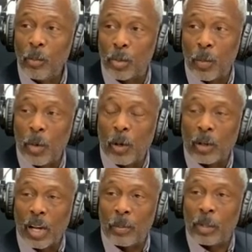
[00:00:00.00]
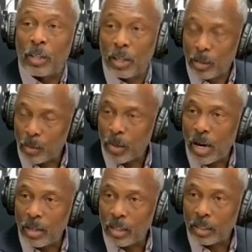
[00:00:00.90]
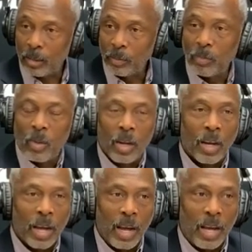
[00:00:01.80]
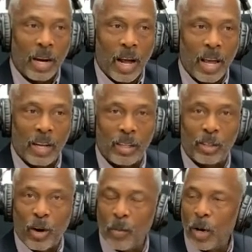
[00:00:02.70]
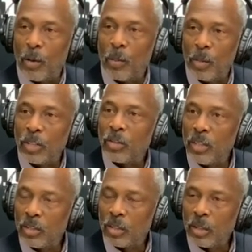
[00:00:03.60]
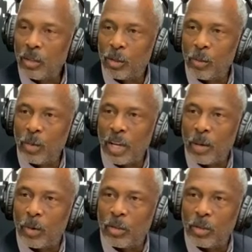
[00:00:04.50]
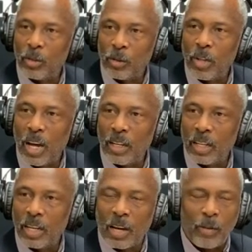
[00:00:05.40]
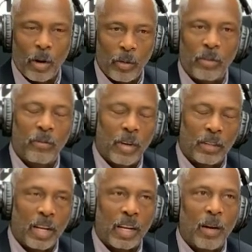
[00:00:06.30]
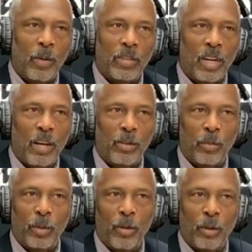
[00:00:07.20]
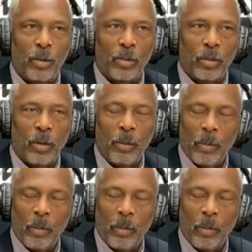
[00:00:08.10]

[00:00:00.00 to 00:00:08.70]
promote a particular product. And I had to start my own business to be able to do that. And I've always felt like I was an entrepreneur, so